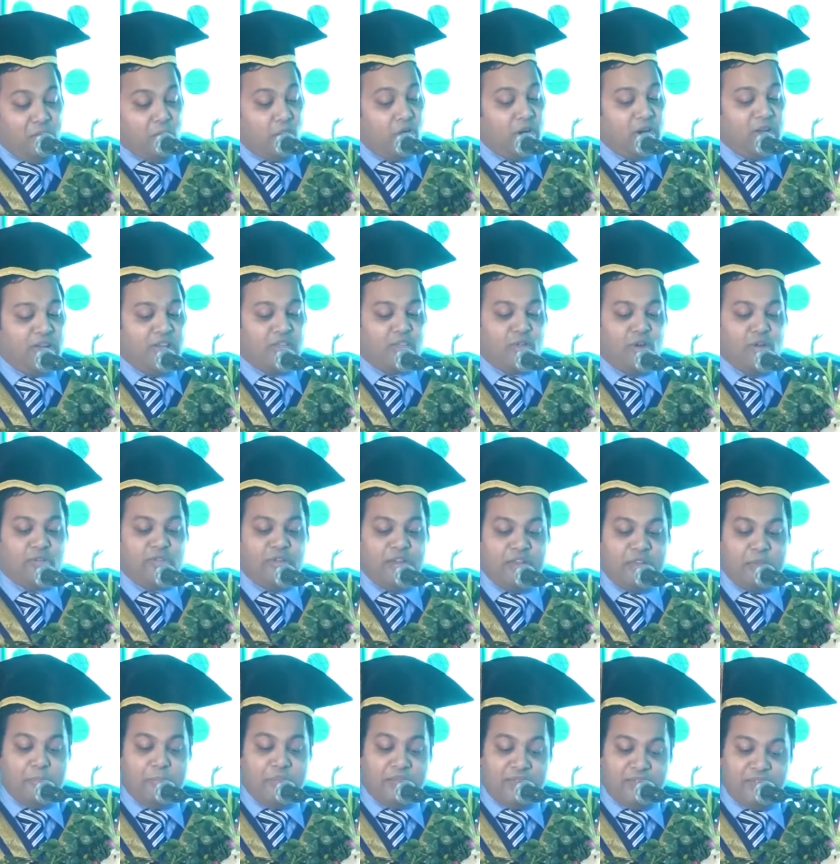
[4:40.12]
The work has
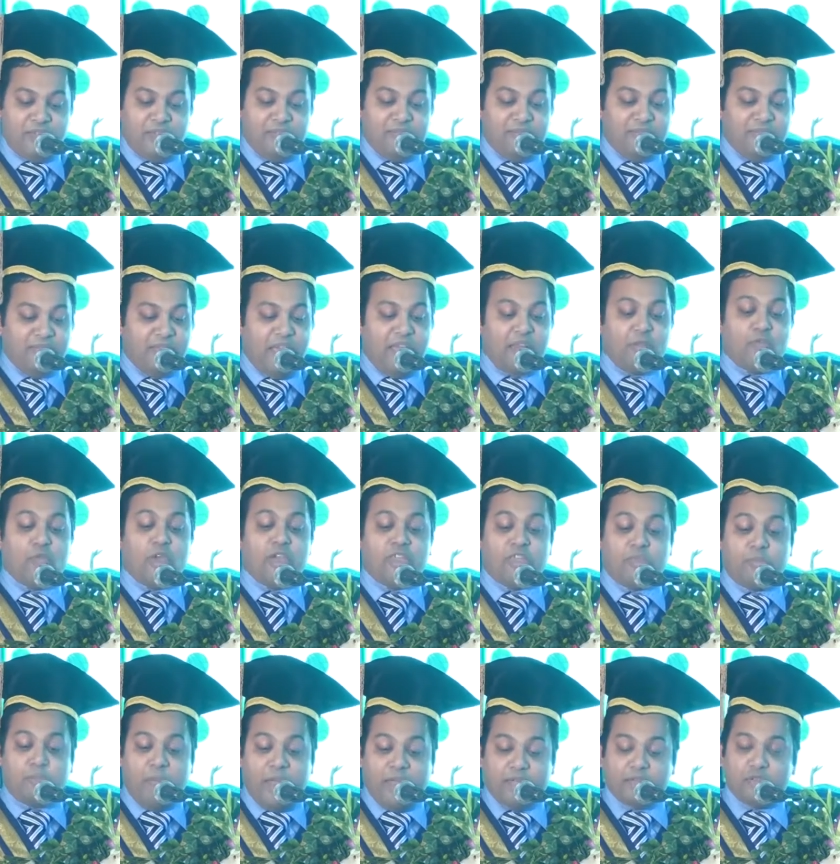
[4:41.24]
already begun and we
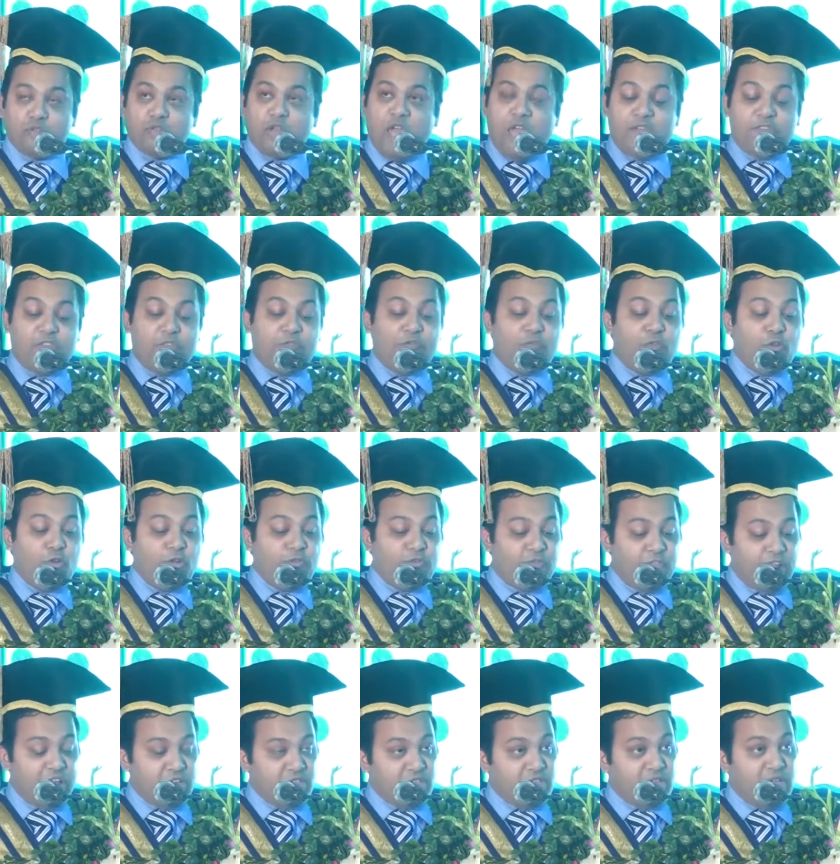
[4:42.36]
expect to have a
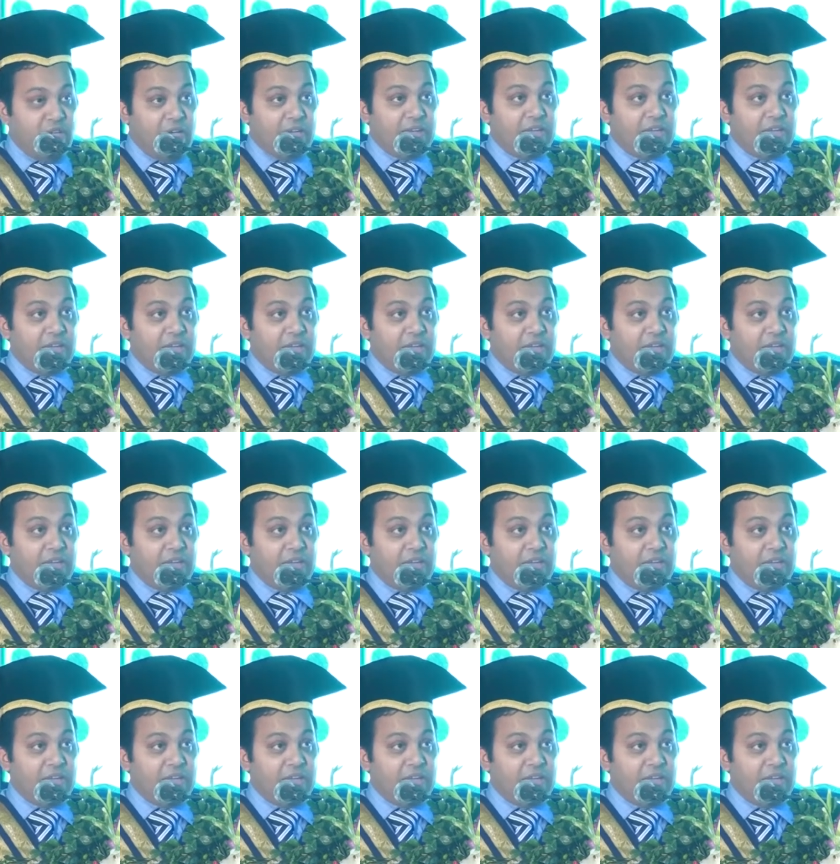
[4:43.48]
full-fledged